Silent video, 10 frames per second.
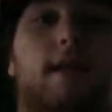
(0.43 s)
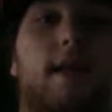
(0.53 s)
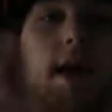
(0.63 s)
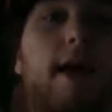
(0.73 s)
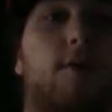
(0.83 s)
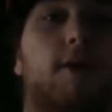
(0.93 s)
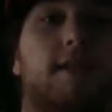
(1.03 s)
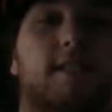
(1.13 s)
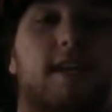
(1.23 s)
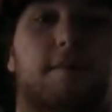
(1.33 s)
Hey, what
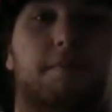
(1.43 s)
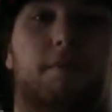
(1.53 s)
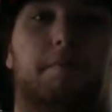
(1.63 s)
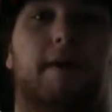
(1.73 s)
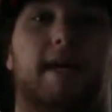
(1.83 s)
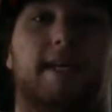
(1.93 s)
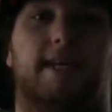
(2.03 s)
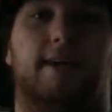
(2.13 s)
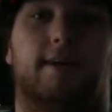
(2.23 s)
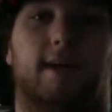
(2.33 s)
is up? Mike
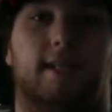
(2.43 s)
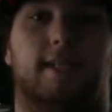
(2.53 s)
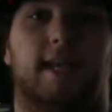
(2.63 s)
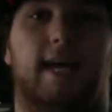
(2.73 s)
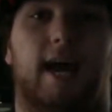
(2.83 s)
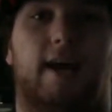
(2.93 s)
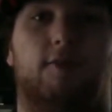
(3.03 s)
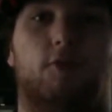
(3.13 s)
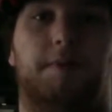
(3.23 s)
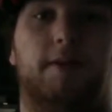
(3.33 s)
here, and today I
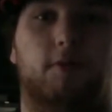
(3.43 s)
will be